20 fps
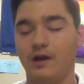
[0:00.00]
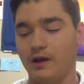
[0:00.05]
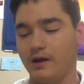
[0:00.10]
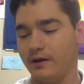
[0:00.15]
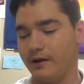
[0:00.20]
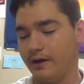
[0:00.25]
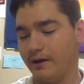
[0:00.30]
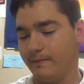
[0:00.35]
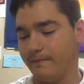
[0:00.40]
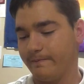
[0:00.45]

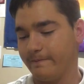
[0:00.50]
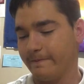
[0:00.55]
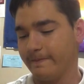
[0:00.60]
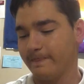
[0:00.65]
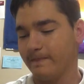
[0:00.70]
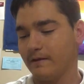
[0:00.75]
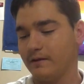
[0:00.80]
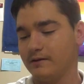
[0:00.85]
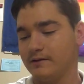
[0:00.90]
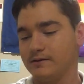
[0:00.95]
Okay,
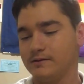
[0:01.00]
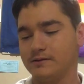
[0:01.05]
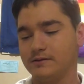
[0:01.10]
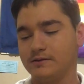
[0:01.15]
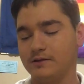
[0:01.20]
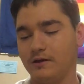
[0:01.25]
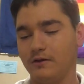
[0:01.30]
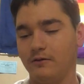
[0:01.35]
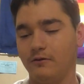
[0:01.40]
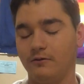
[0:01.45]

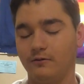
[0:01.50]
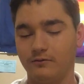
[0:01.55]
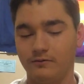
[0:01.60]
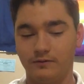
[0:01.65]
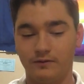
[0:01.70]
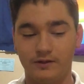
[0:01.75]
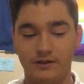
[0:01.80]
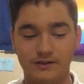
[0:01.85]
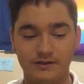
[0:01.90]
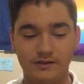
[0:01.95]
so
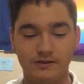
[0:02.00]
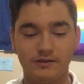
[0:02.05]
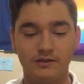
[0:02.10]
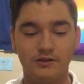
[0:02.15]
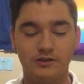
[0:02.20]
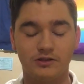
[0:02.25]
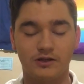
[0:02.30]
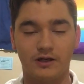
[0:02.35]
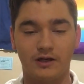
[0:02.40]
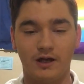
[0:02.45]
this is the
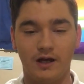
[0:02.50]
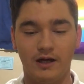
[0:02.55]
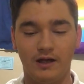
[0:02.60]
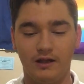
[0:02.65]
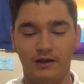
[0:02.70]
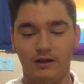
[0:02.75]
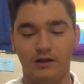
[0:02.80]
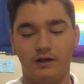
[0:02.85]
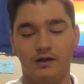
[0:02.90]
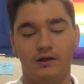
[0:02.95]
trick I
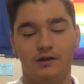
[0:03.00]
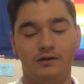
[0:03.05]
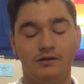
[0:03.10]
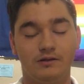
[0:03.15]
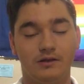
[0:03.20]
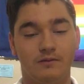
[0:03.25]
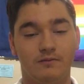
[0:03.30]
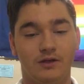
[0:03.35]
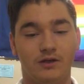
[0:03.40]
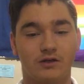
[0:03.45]

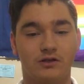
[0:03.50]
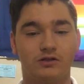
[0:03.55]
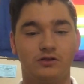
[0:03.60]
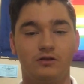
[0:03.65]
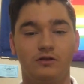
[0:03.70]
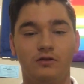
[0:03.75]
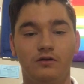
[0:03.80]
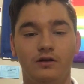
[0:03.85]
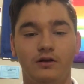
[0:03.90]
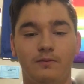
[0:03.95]
learned. I'm
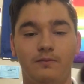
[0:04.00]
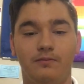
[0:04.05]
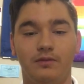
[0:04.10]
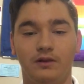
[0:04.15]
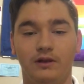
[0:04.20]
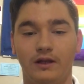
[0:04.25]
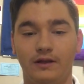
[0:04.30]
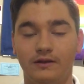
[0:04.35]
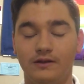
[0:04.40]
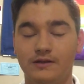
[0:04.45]
actually going to
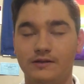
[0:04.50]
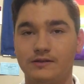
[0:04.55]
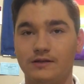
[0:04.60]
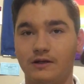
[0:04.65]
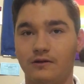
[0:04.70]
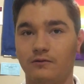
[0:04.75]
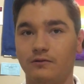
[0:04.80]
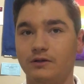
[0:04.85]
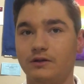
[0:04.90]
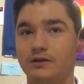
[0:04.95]
blend this
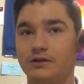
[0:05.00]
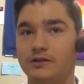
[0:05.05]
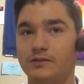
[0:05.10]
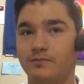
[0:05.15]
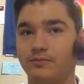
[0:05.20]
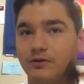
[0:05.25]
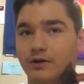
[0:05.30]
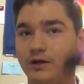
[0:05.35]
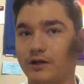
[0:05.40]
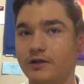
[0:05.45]
out with this
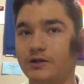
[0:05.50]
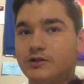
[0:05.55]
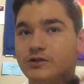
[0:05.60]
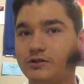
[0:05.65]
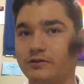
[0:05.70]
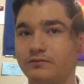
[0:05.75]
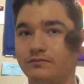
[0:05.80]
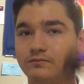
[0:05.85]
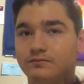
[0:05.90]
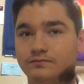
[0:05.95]
brush.